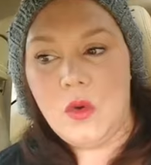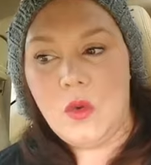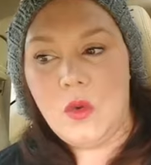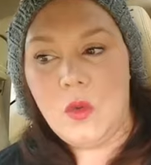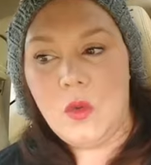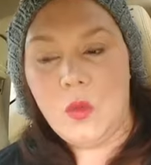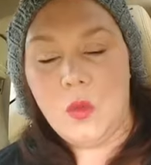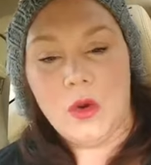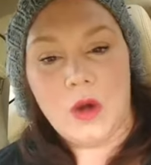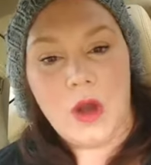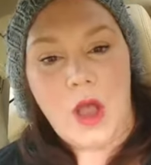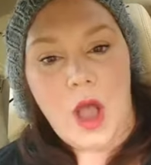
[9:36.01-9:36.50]

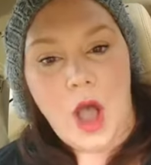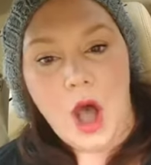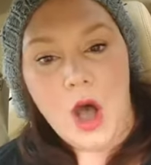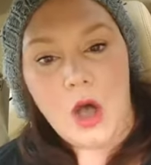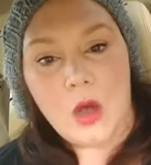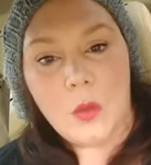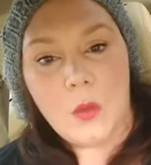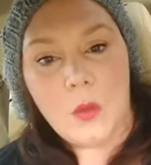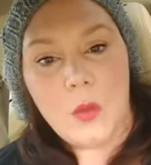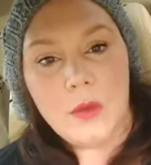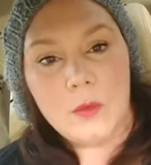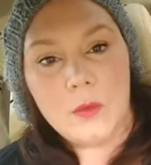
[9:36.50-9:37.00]

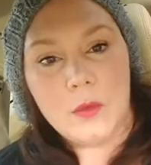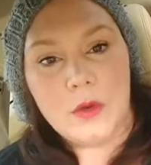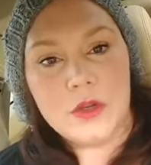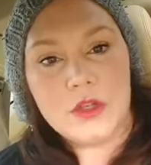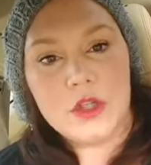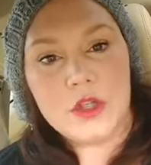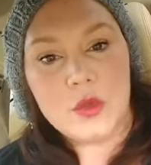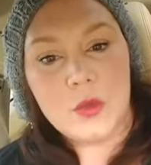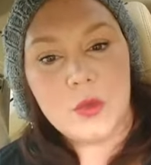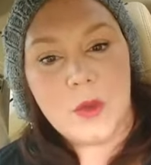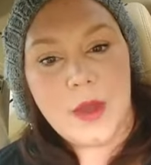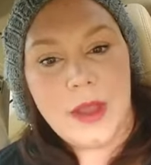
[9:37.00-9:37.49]
we're
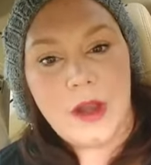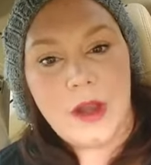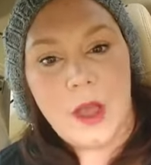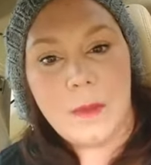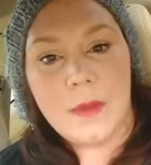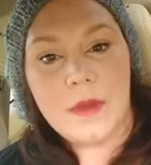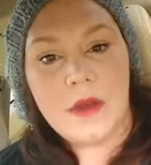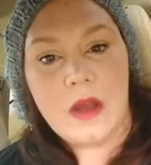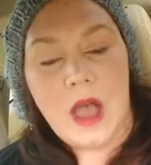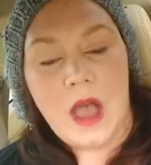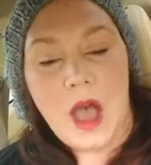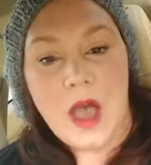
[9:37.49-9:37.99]
straight up
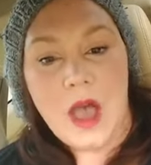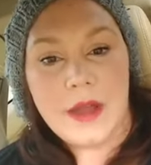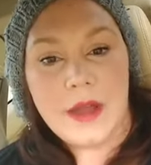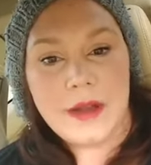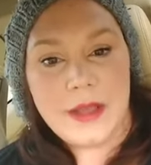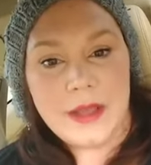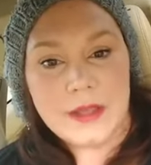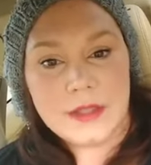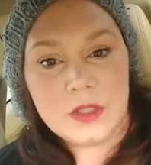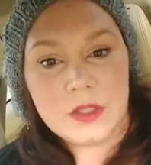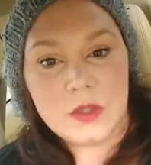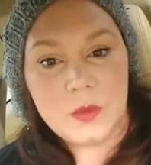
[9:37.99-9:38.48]
and
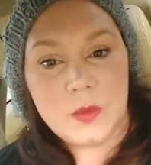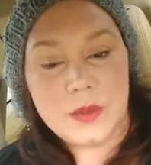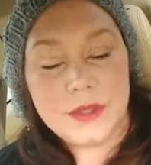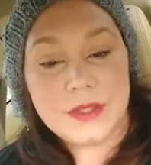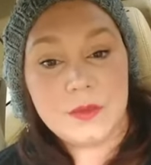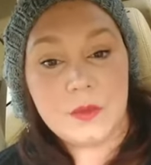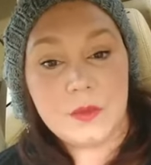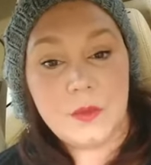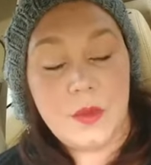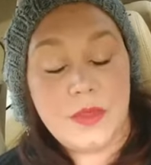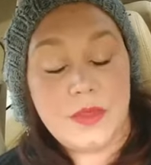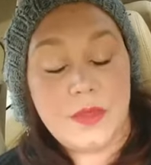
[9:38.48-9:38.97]
honest
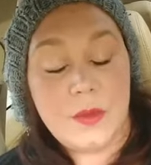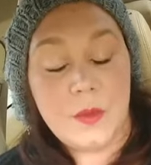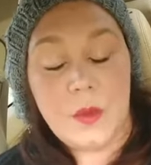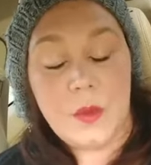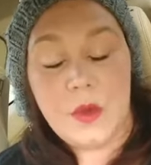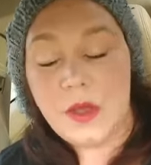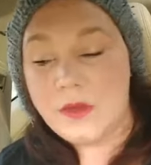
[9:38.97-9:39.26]
with